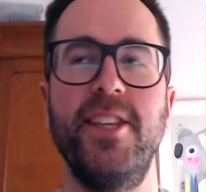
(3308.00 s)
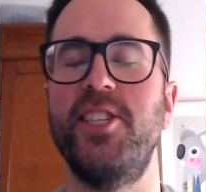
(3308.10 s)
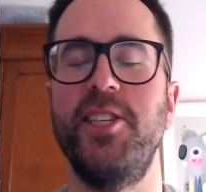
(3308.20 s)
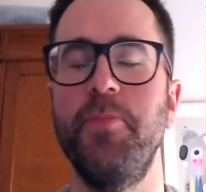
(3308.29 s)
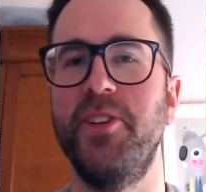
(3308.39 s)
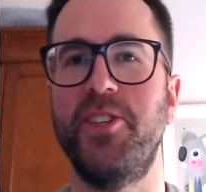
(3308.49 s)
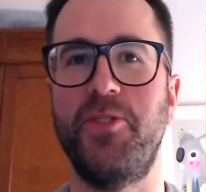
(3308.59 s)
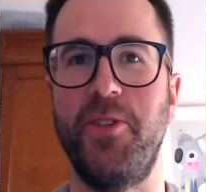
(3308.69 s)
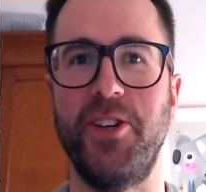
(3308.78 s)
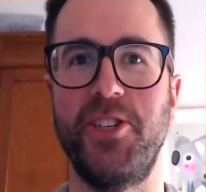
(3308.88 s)
the
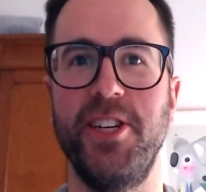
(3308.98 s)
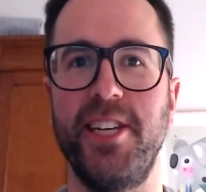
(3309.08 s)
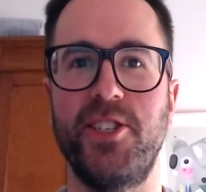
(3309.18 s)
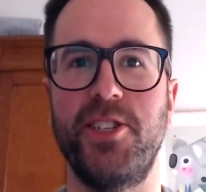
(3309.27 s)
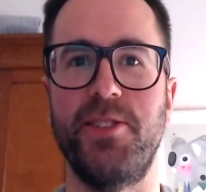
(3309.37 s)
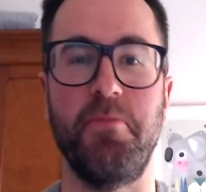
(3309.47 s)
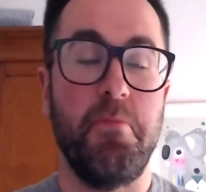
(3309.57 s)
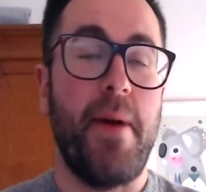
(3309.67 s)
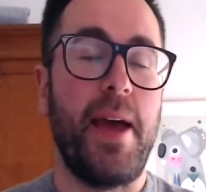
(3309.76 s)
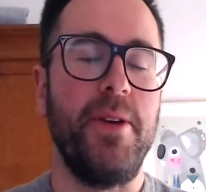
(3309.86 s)
simplest version, it's
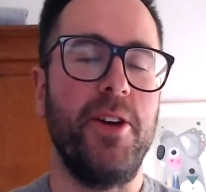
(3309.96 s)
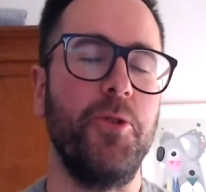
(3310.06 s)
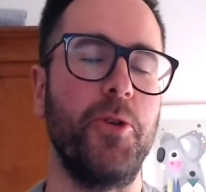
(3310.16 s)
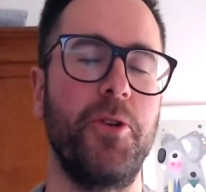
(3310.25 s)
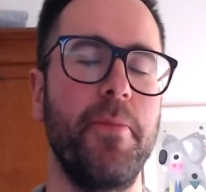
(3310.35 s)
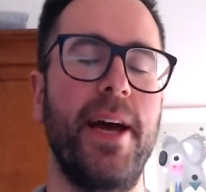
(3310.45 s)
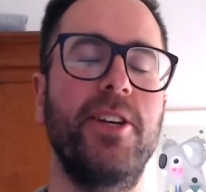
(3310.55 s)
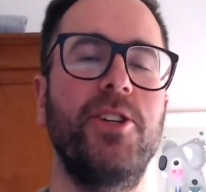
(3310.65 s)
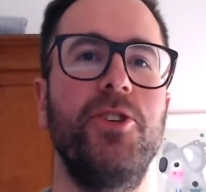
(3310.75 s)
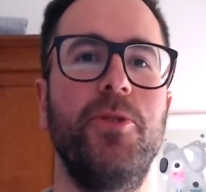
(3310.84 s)
maybe an order of
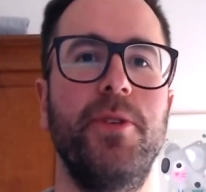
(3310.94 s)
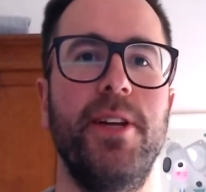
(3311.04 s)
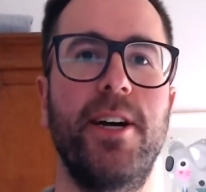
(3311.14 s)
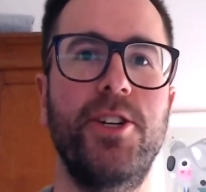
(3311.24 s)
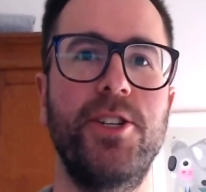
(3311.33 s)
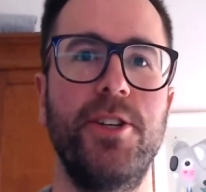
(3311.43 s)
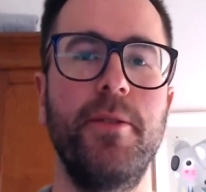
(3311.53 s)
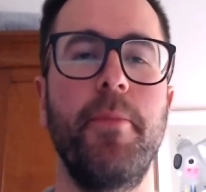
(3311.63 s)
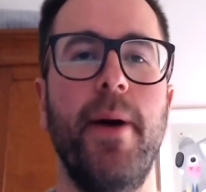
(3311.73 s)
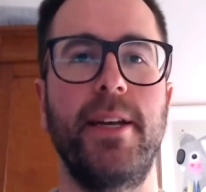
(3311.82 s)
magnitude
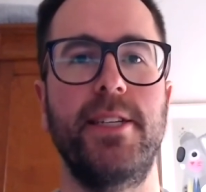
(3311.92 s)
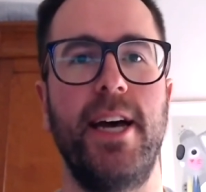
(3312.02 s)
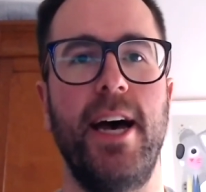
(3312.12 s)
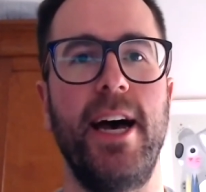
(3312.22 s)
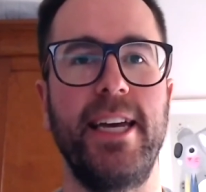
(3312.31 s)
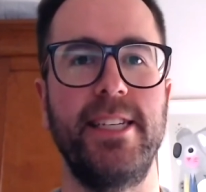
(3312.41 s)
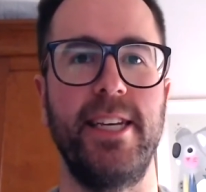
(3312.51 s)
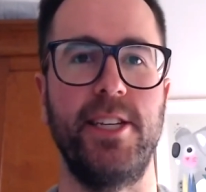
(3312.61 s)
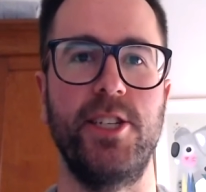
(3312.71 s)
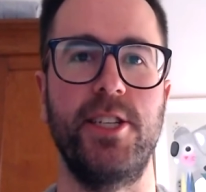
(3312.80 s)
reduction, but I guess
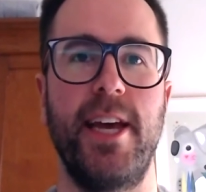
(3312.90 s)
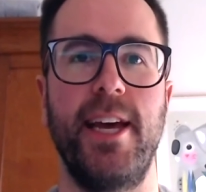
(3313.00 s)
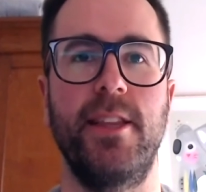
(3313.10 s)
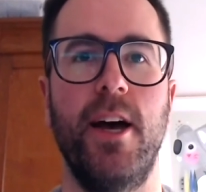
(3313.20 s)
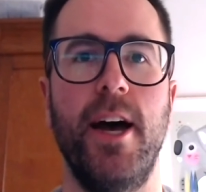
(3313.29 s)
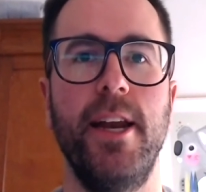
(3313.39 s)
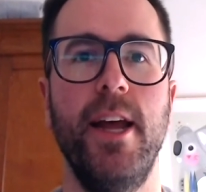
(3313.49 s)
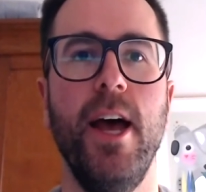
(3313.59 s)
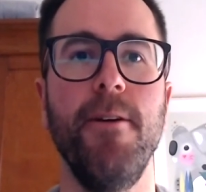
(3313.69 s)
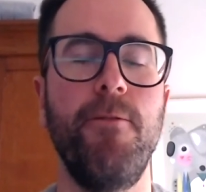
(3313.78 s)
that's just the
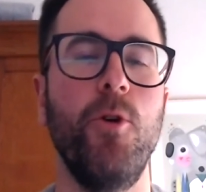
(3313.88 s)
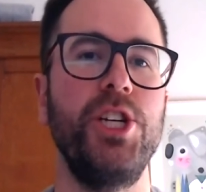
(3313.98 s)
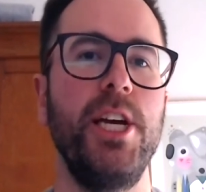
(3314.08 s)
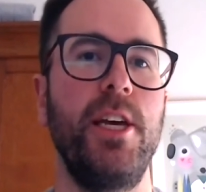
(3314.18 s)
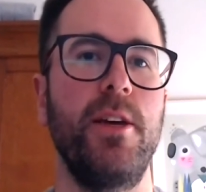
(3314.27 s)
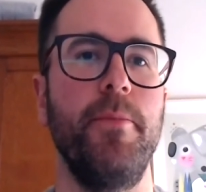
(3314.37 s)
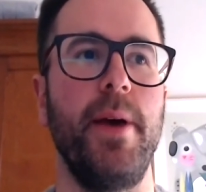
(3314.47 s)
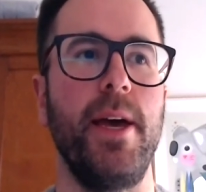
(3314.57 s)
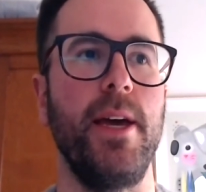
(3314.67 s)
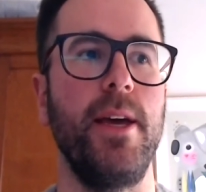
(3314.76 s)
headline. 4G can
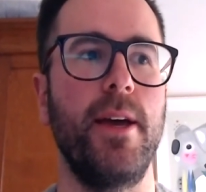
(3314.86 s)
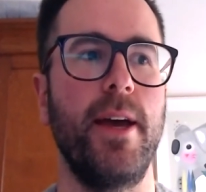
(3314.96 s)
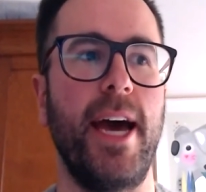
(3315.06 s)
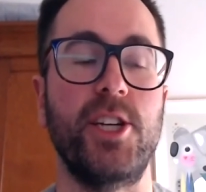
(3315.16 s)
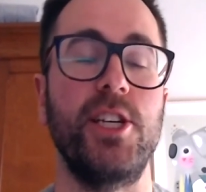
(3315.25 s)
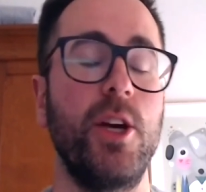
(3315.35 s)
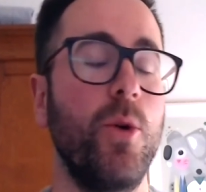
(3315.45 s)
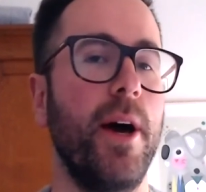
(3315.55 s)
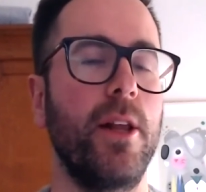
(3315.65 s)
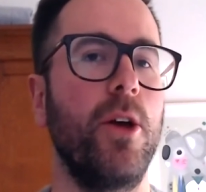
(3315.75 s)
be actually
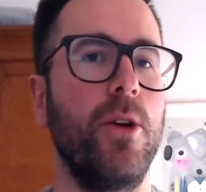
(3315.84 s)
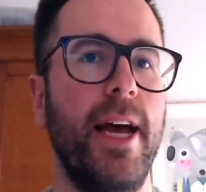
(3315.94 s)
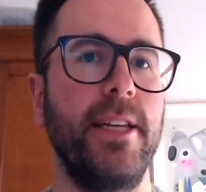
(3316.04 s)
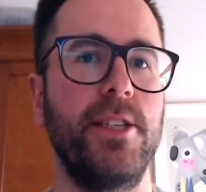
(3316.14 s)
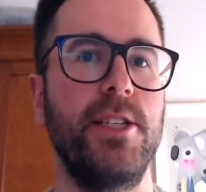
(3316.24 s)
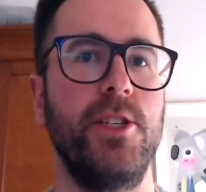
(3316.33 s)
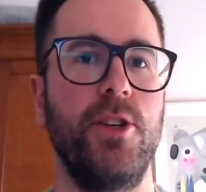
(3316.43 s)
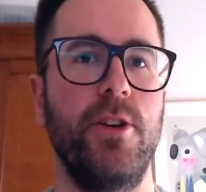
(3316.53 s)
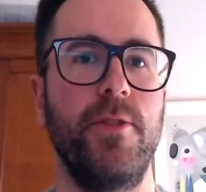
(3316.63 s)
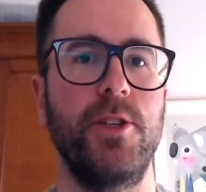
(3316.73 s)
quite a low latency
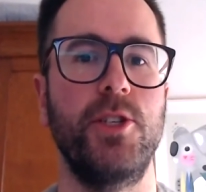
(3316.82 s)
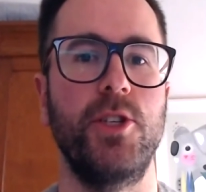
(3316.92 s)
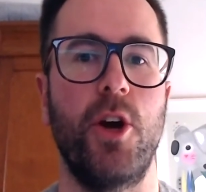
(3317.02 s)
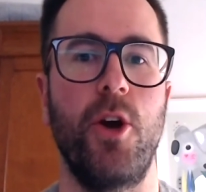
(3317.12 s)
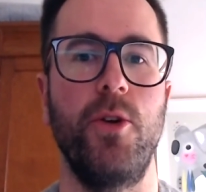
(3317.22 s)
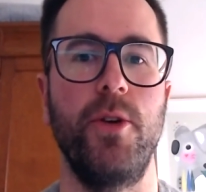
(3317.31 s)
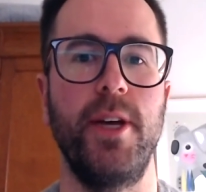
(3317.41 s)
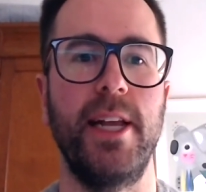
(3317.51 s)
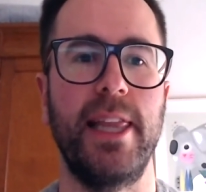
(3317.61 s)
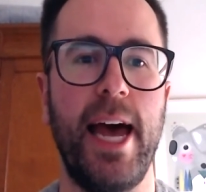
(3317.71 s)
service. So
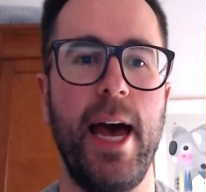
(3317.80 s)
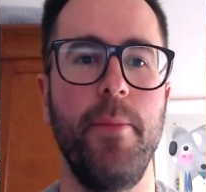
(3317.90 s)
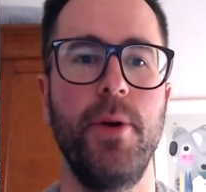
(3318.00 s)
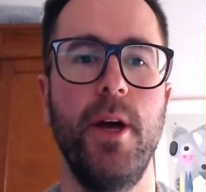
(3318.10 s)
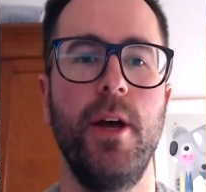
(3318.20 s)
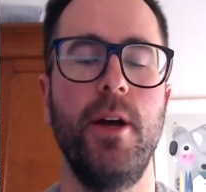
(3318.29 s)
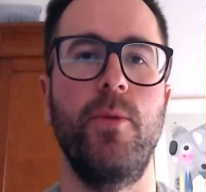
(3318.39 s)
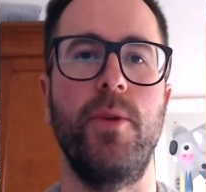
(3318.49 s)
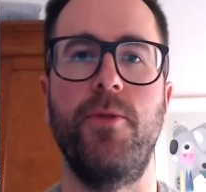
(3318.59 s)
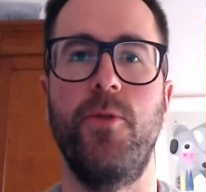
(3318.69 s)
in a lab
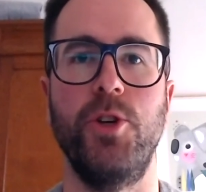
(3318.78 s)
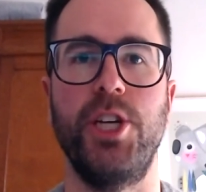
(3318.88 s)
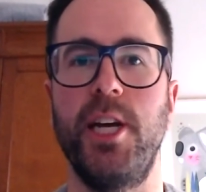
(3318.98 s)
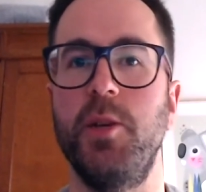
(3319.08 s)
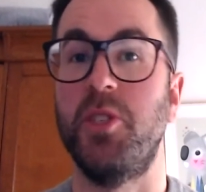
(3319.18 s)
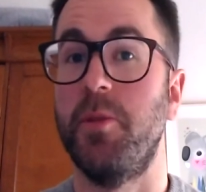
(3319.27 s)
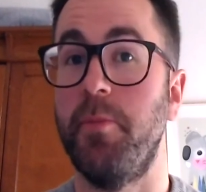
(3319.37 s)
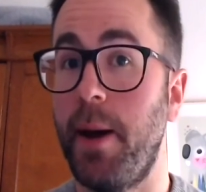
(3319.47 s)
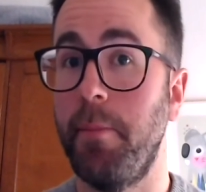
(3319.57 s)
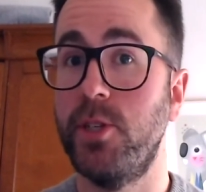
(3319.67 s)
with 4G, to put
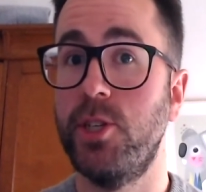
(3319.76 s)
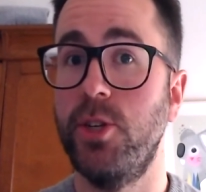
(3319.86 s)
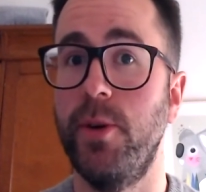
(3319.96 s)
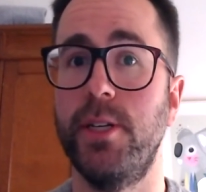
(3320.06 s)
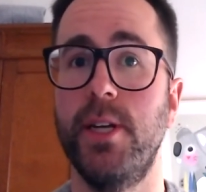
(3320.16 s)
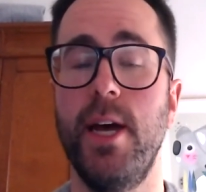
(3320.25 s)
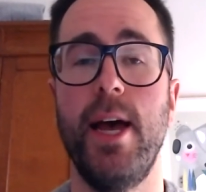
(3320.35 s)
some numbers to it,